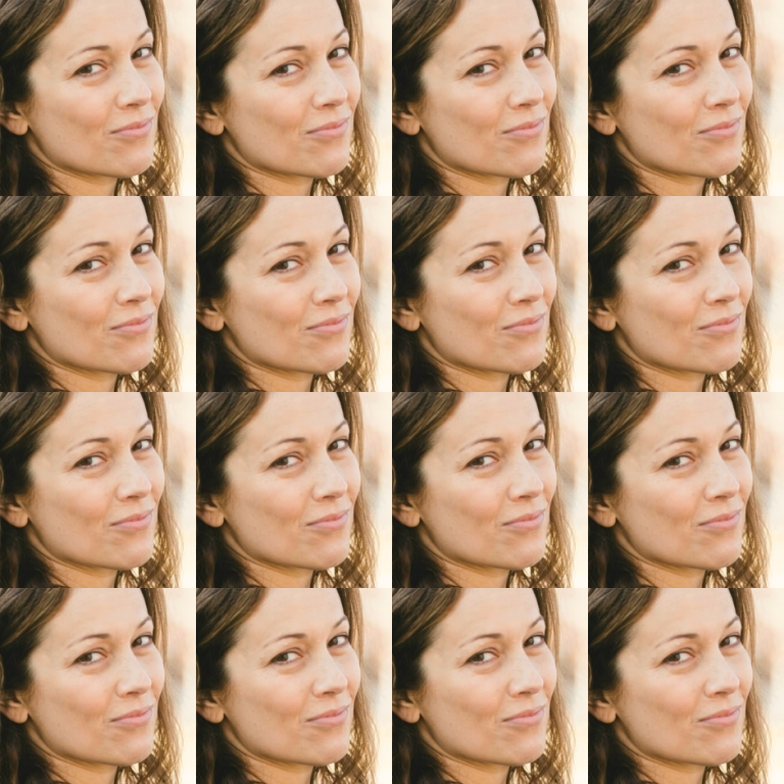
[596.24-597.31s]

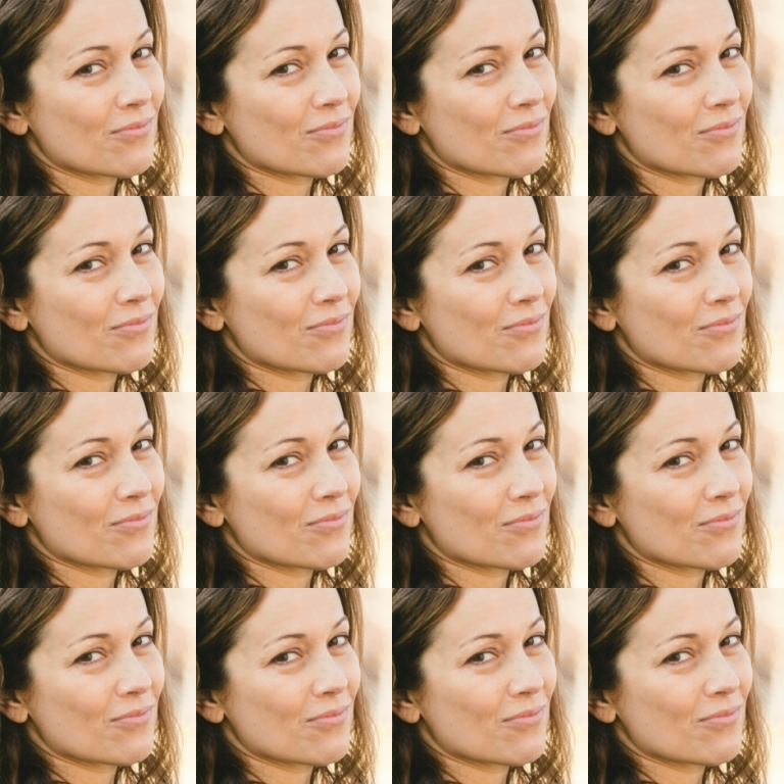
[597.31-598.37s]

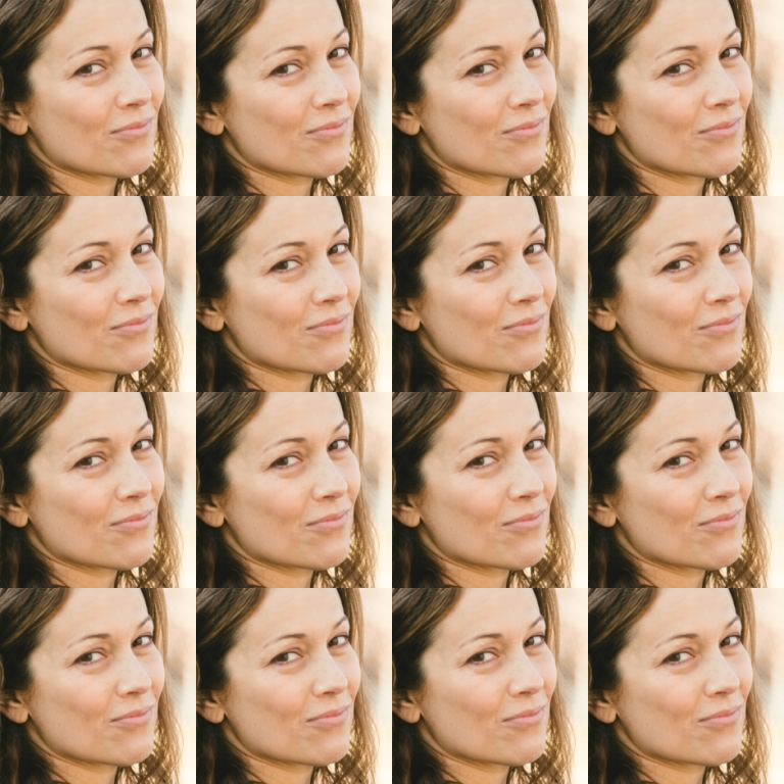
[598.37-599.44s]

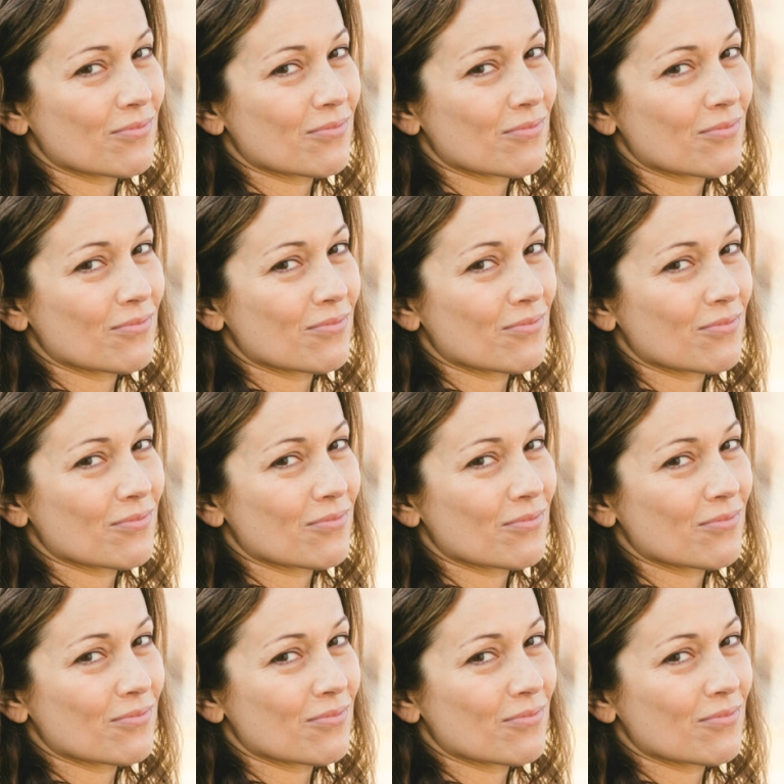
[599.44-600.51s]

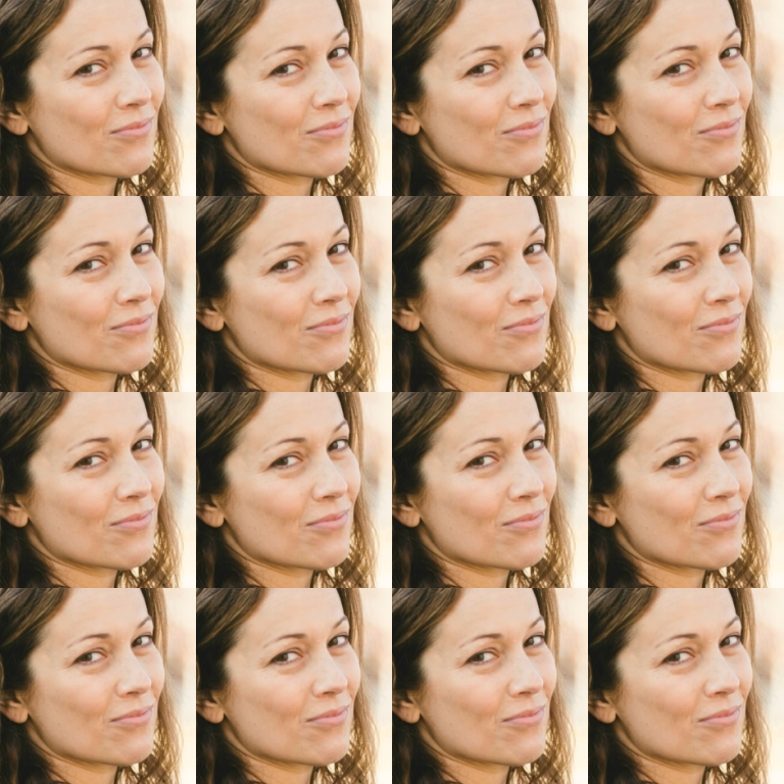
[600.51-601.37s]
(no lip movement)